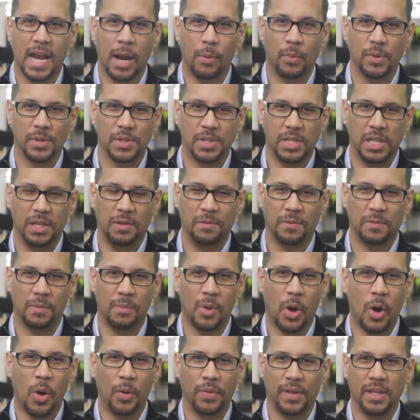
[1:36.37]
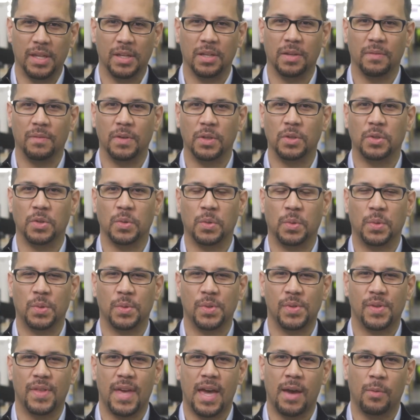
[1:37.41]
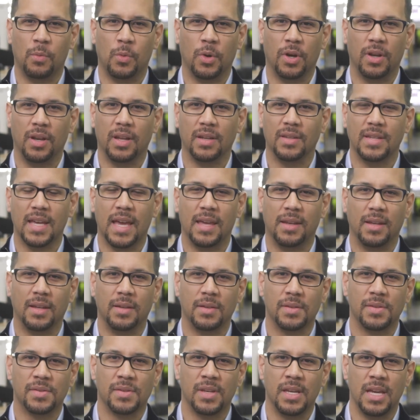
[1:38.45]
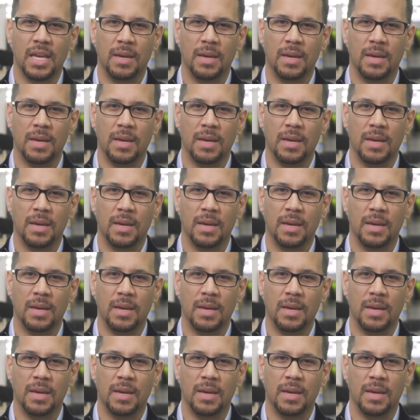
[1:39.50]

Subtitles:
I received from all the individuals that were in attendance.